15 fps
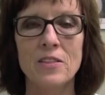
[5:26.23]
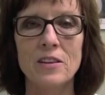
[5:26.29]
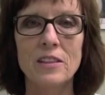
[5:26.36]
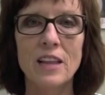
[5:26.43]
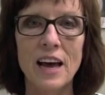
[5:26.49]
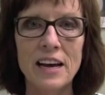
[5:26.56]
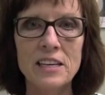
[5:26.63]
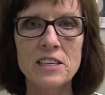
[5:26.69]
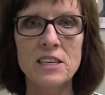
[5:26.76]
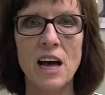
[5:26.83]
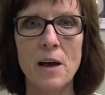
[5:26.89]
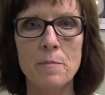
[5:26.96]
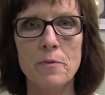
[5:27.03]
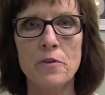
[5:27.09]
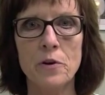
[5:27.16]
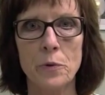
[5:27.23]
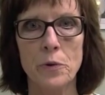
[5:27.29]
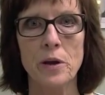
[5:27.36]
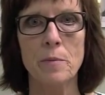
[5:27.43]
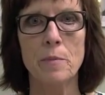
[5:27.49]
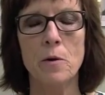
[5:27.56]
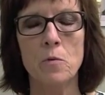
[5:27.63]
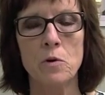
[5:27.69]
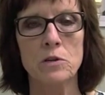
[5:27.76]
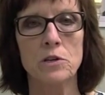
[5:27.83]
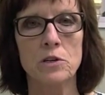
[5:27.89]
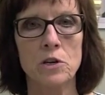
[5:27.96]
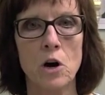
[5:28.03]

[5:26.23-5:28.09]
The last type of cream I want to